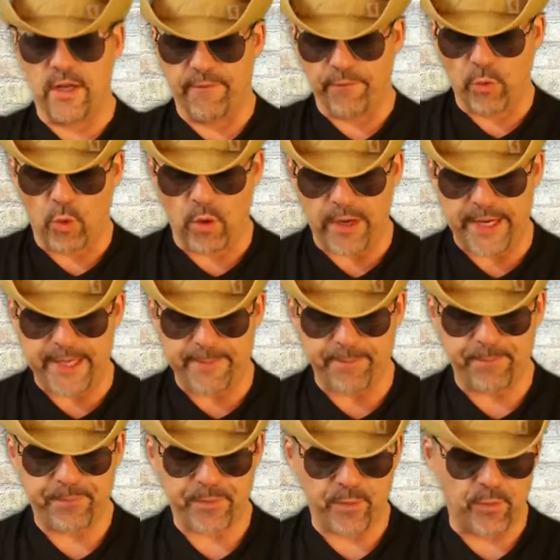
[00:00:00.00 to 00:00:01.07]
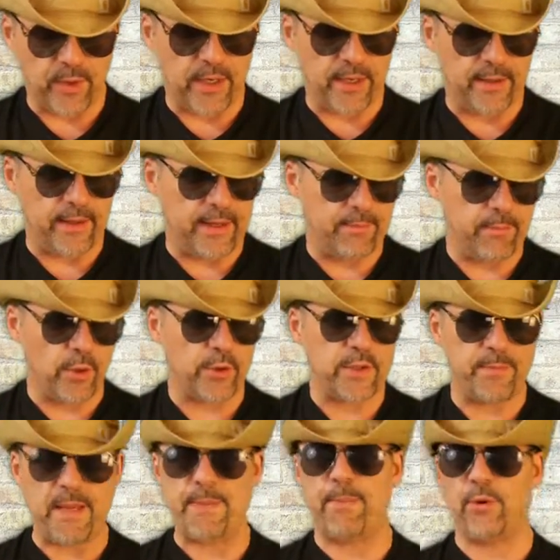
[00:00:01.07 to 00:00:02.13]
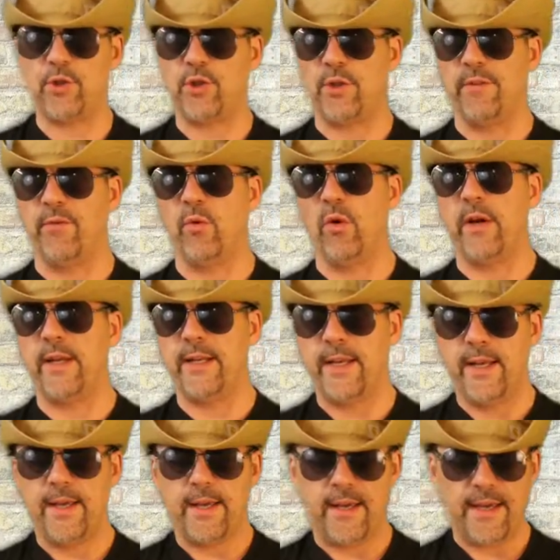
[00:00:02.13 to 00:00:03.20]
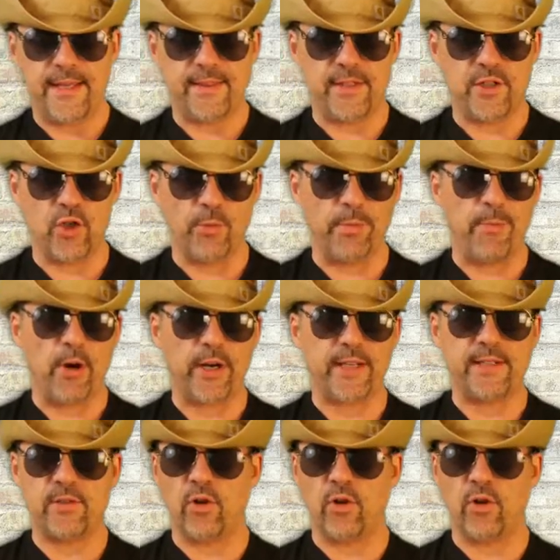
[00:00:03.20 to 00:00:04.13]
avoid uh, and most people should avoid at the supermarkets,